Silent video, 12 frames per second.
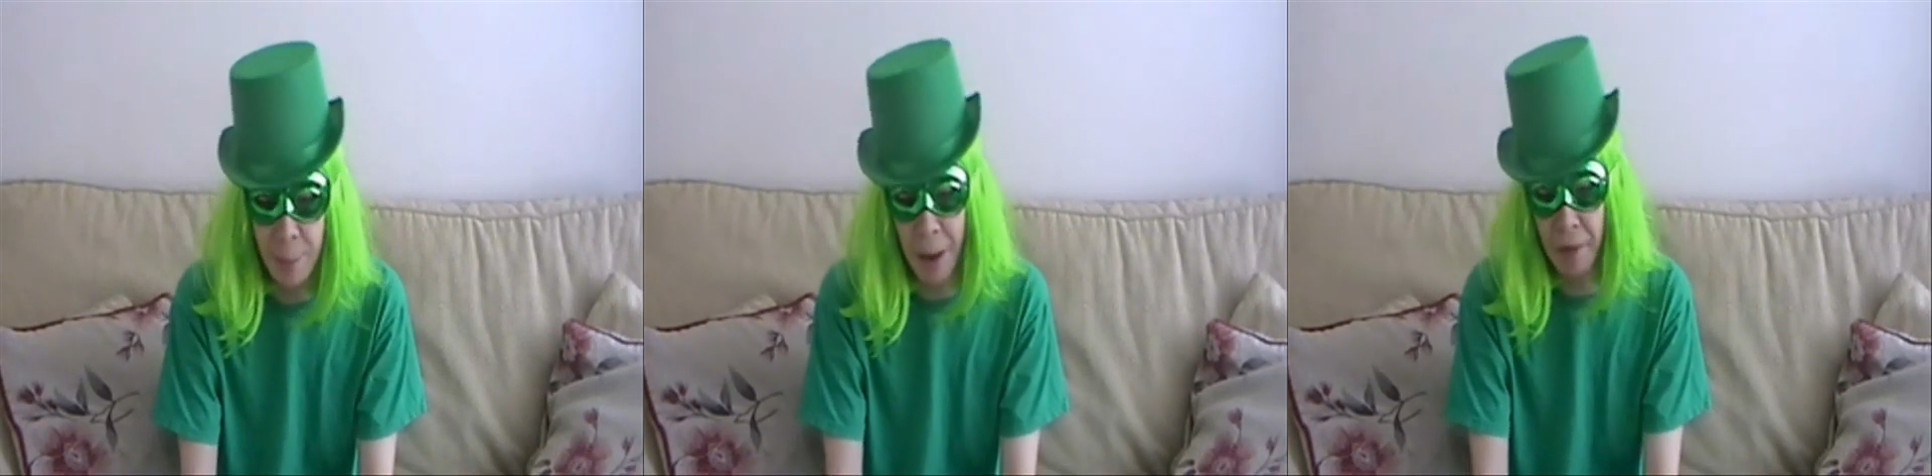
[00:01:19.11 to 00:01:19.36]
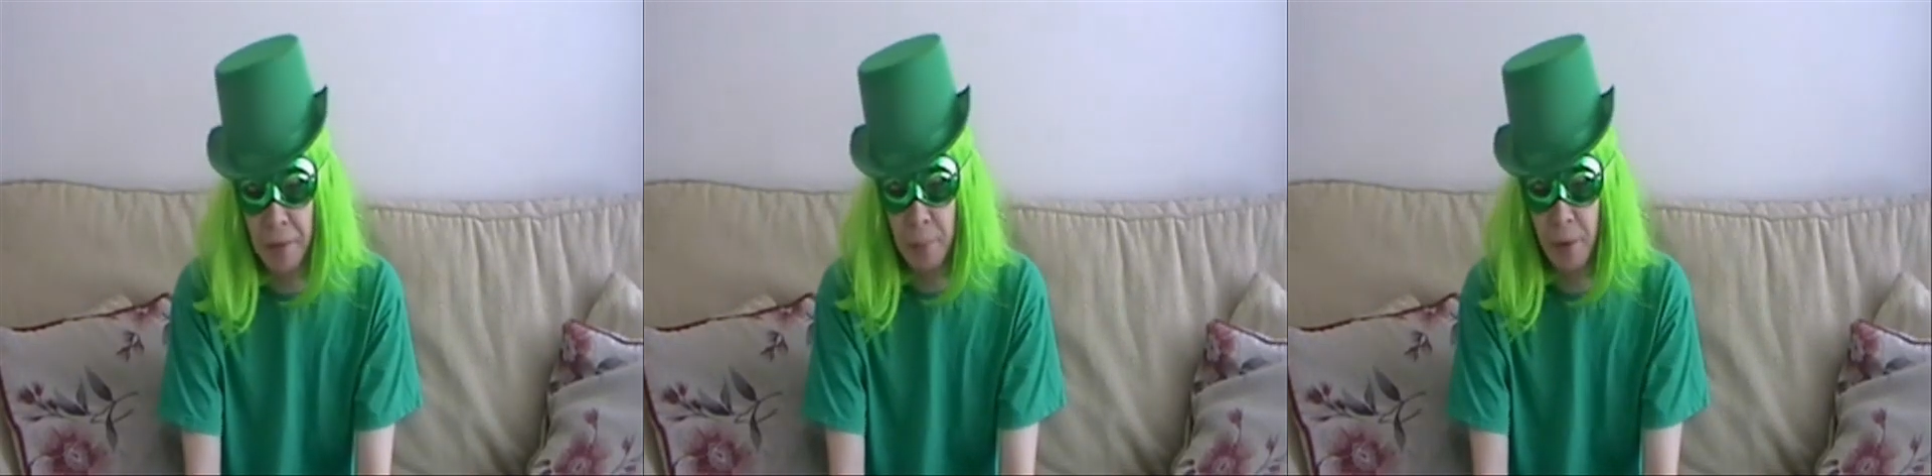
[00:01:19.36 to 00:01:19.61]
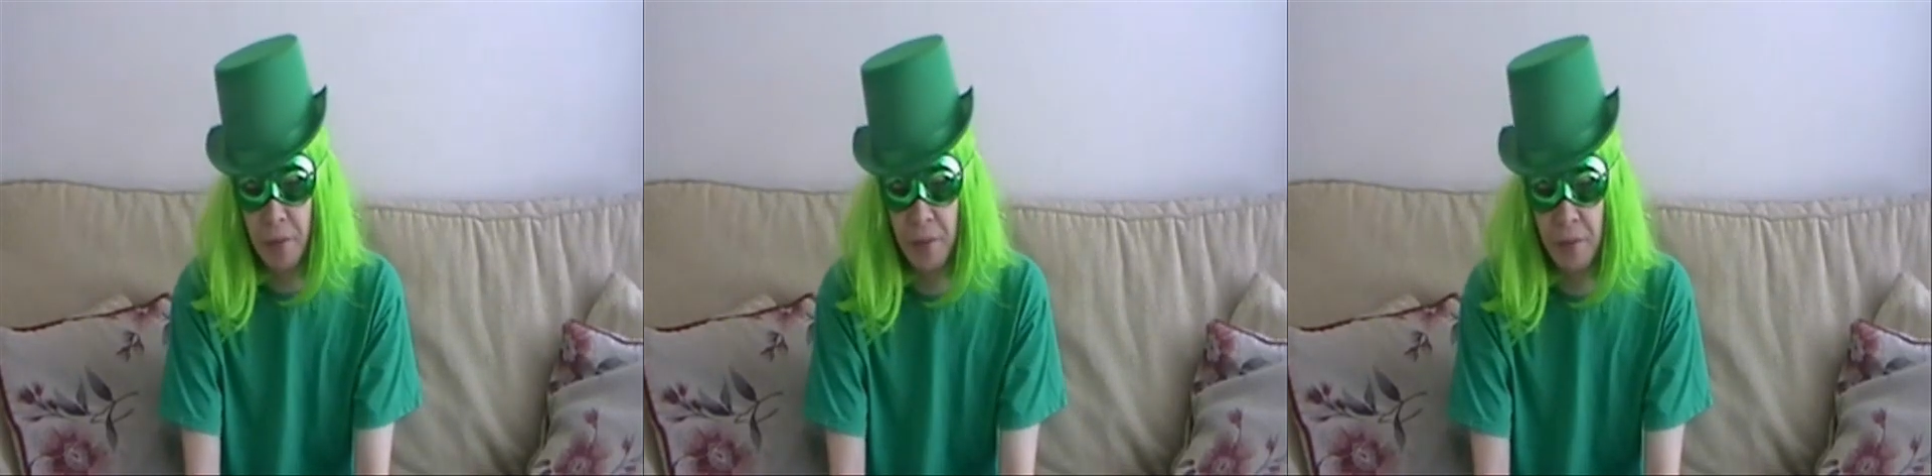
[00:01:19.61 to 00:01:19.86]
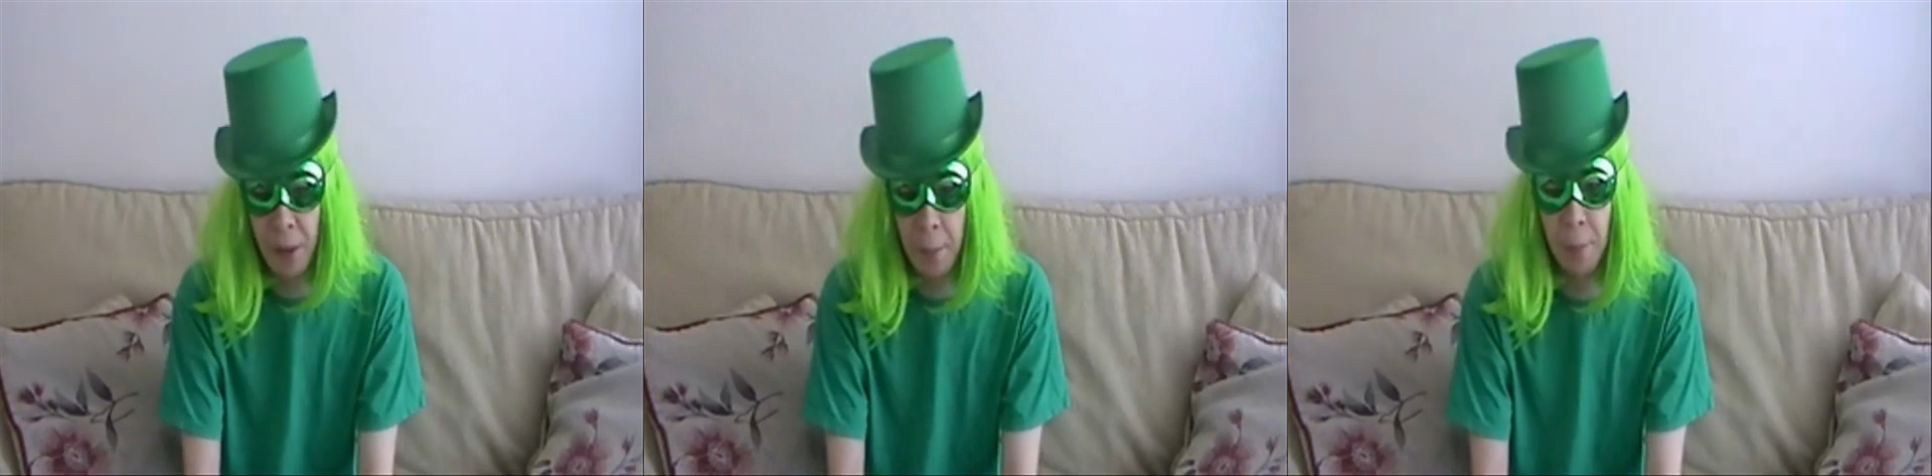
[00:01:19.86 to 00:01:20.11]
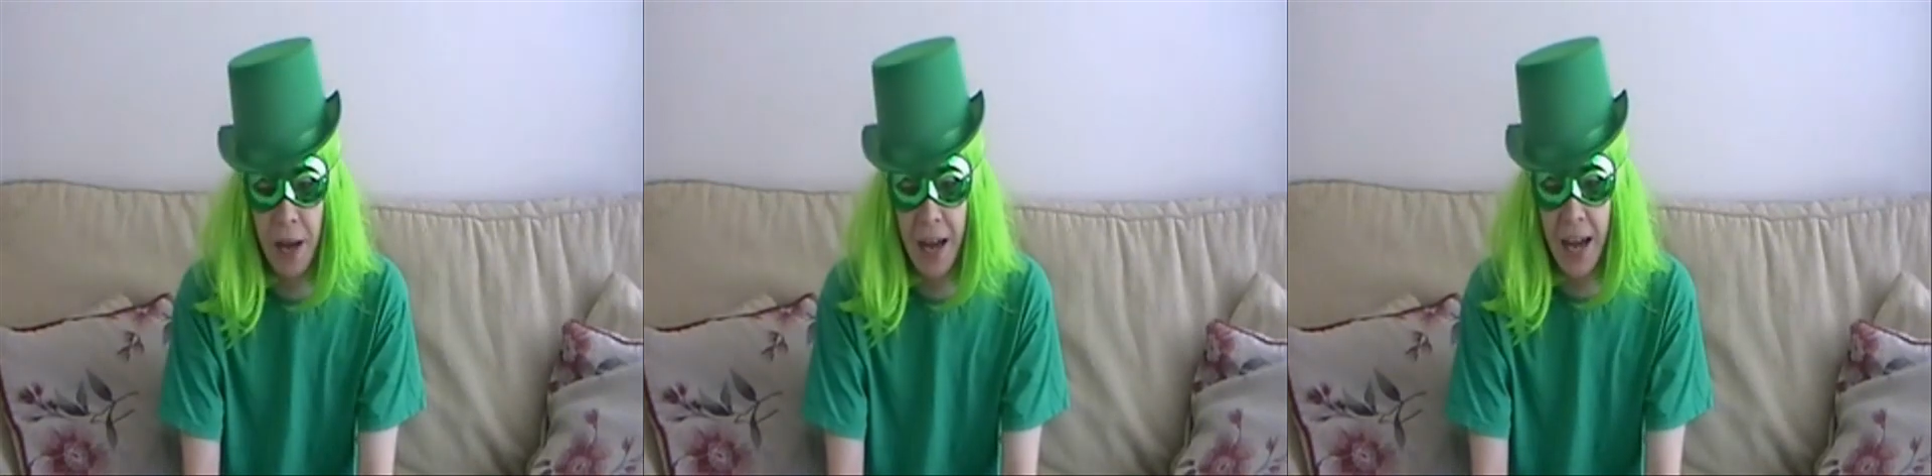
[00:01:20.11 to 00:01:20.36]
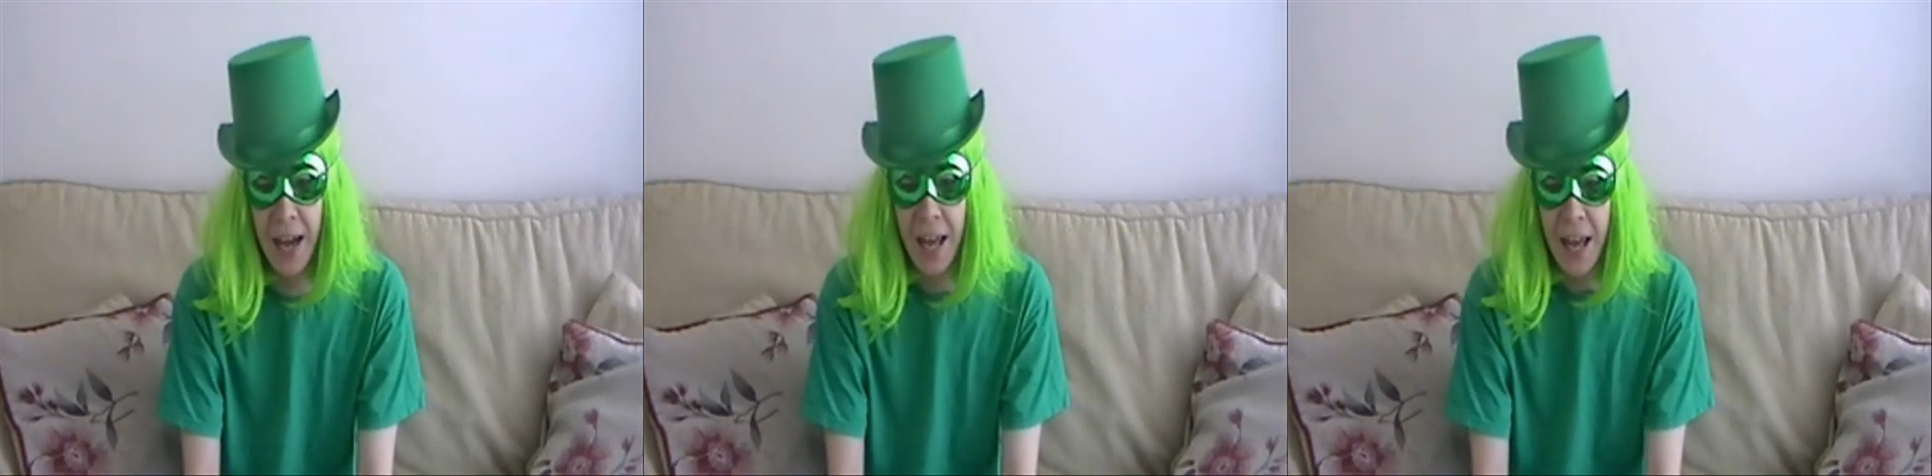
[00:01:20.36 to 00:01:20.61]
about Mona the
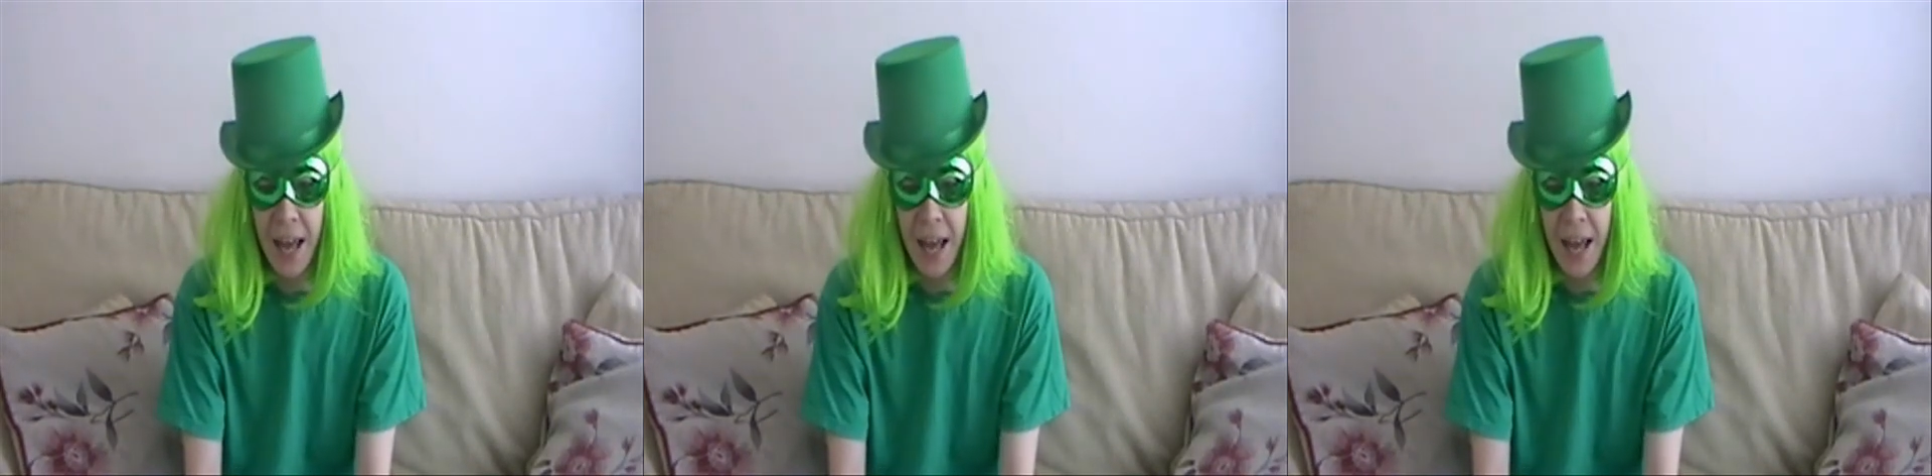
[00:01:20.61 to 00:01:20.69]
Vampire